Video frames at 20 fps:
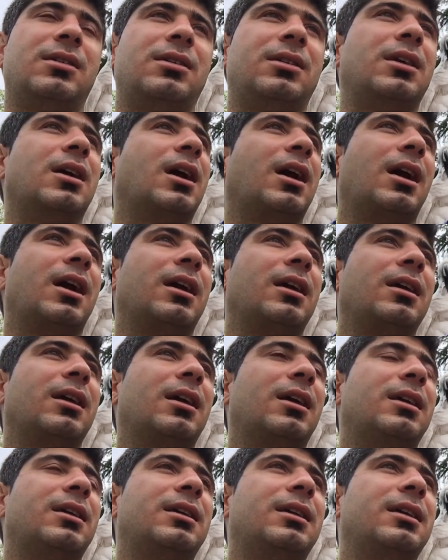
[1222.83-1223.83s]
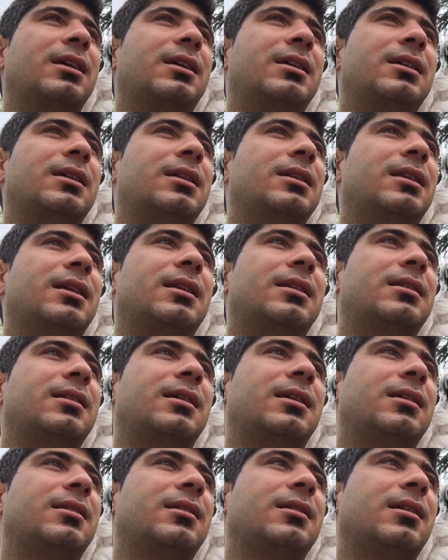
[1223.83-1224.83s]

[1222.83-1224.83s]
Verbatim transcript: Yeah, I, I heard that, and then...